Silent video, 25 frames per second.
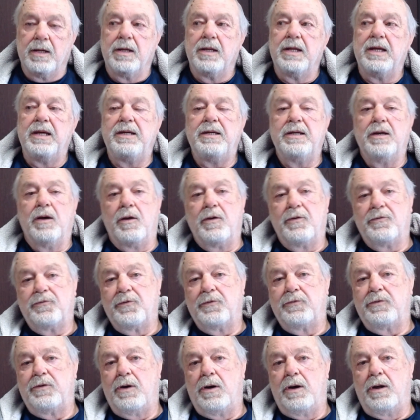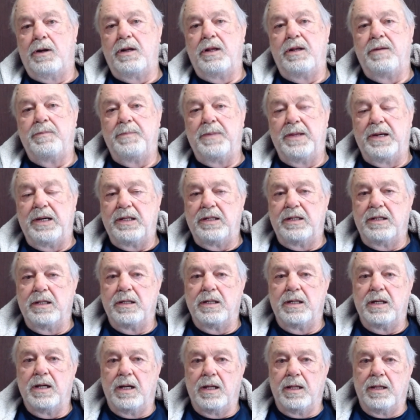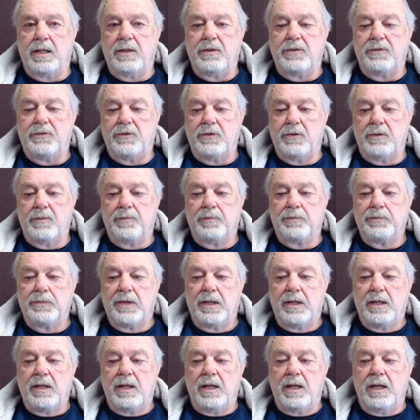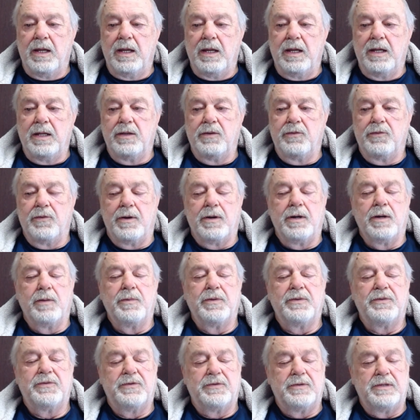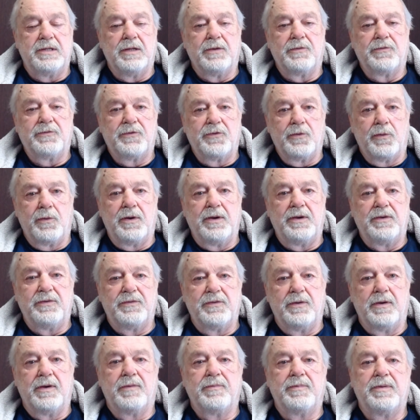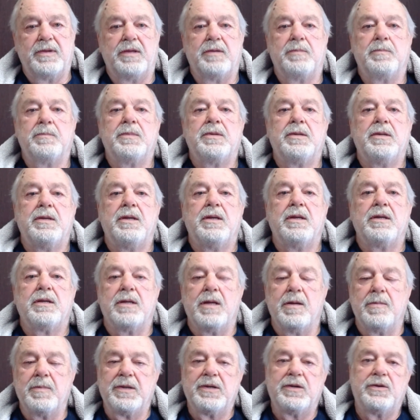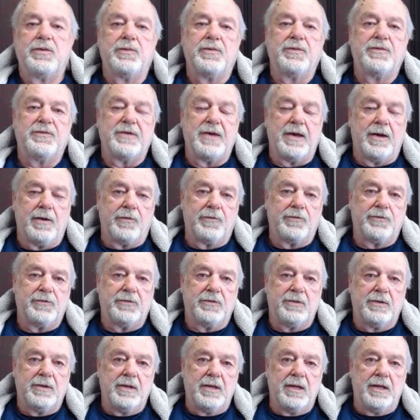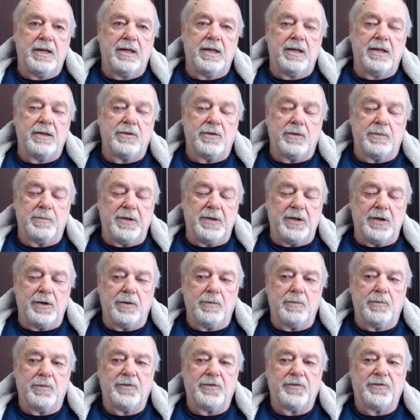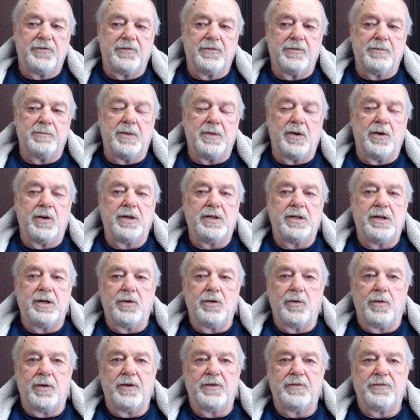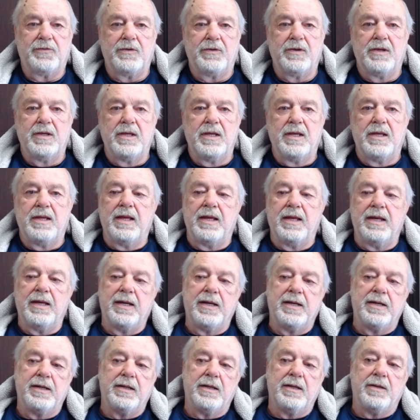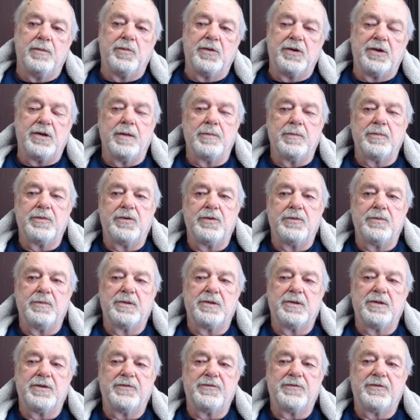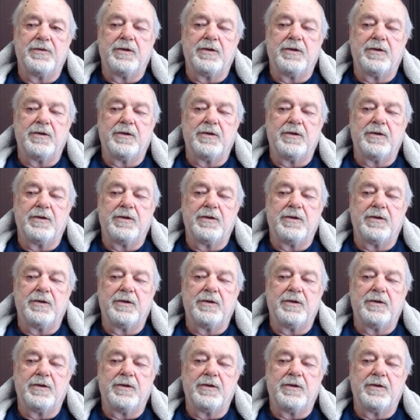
he also taught at Bennington College, and Drucker would tell stories of him coming to his house. Peter was married to Doris, and would come to this